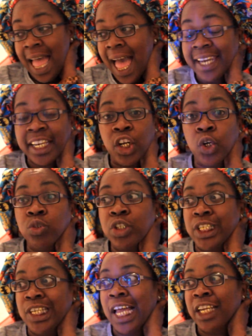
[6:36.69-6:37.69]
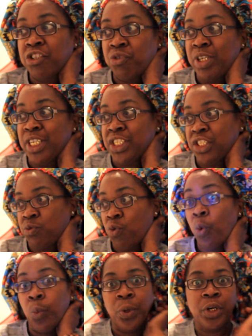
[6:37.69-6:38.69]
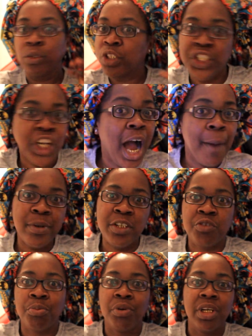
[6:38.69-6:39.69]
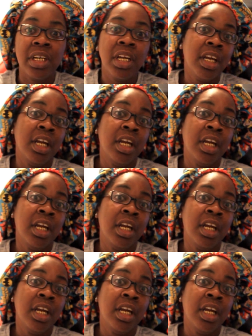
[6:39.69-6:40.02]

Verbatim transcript: I didn't go to the Dollar Tree and just went on a shopping spree